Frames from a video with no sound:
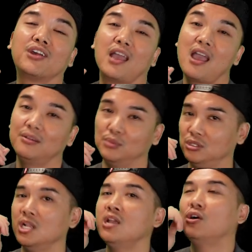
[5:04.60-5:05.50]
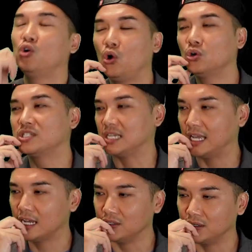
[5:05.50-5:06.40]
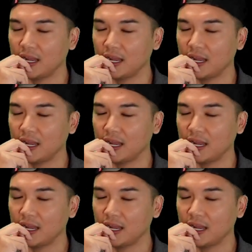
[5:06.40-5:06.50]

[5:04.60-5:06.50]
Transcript: animal altogether.